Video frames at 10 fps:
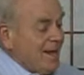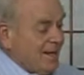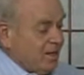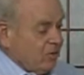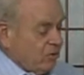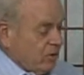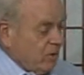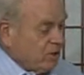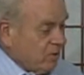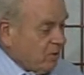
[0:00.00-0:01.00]
get through the
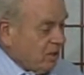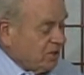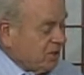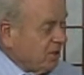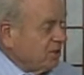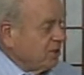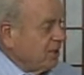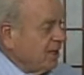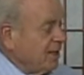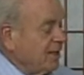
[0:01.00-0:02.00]
budget process,
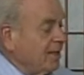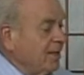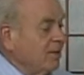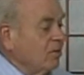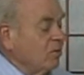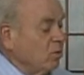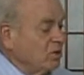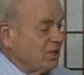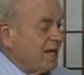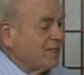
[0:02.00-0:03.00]
and then
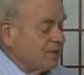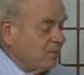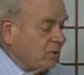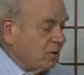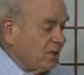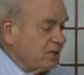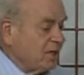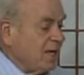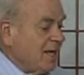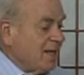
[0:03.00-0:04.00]
once that's in place,
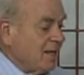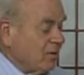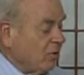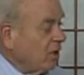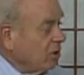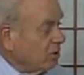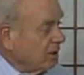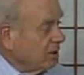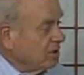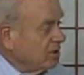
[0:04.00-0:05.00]
then really
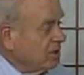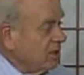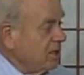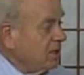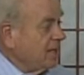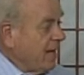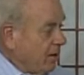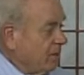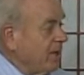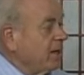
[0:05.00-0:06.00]
look at the
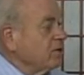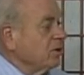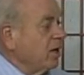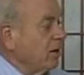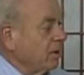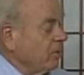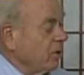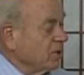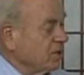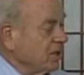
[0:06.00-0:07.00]
county manager hiring
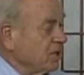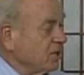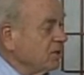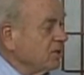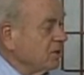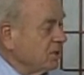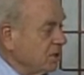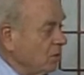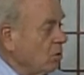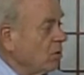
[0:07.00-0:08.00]
process to
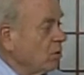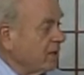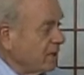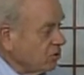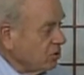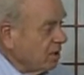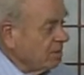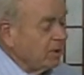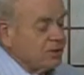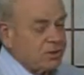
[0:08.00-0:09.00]
see when that should
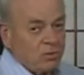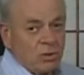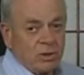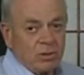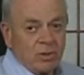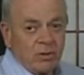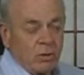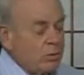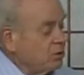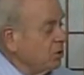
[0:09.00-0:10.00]
take place and
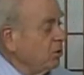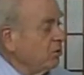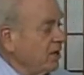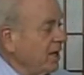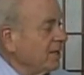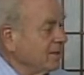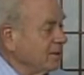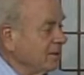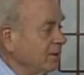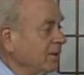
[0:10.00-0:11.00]
where we should go with that.
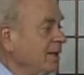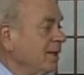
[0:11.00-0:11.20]
So